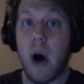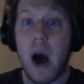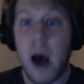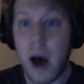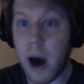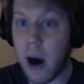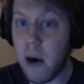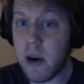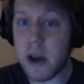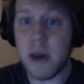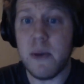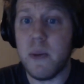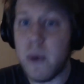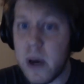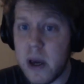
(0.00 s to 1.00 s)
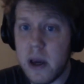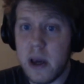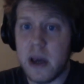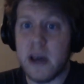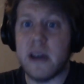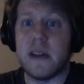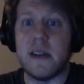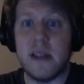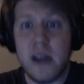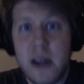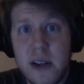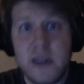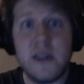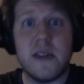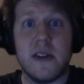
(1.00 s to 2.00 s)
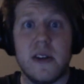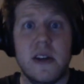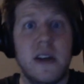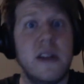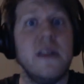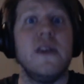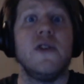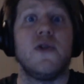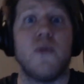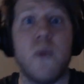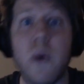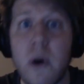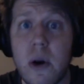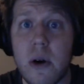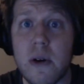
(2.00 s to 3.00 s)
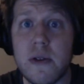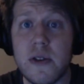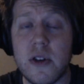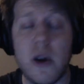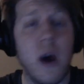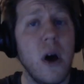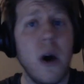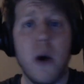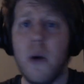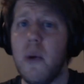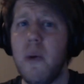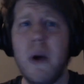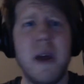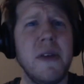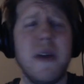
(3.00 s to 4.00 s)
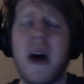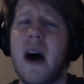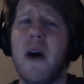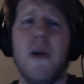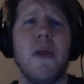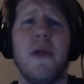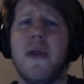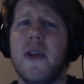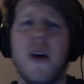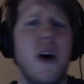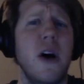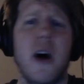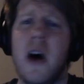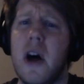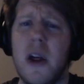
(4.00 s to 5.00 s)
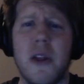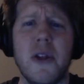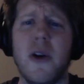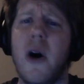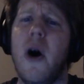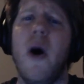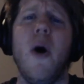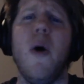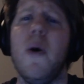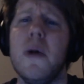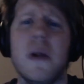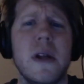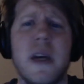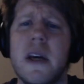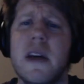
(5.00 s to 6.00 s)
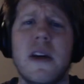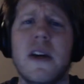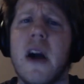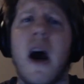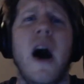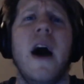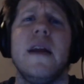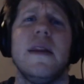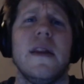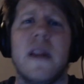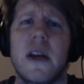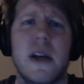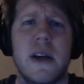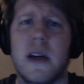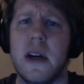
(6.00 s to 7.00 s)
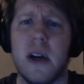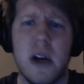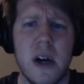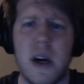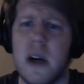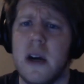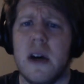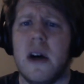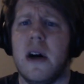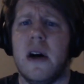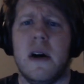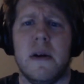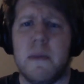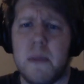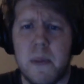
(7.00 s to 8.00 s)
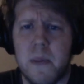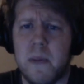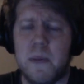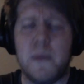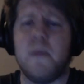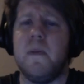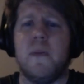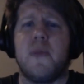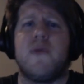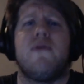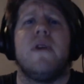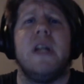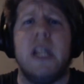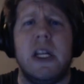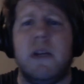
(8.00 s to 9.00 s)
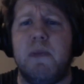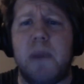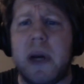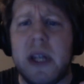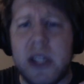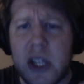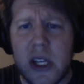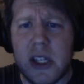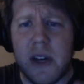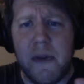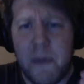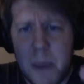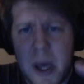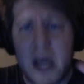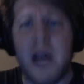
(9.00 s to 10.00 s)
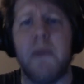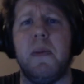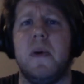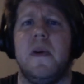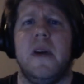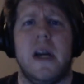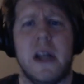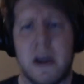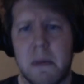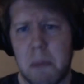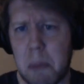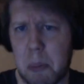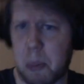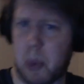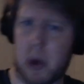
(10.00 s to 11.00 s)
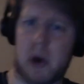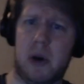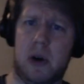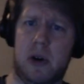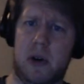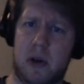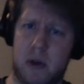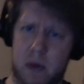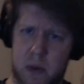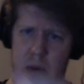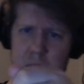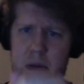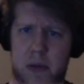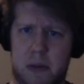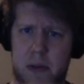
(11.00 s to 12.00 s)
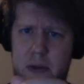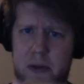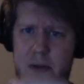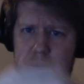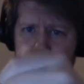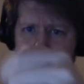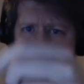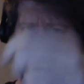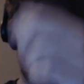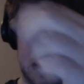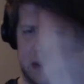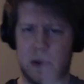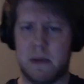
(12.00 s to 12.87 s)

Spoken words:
how can we exist in this world without the holy godly uh printed pieces of paper that can burn with fucking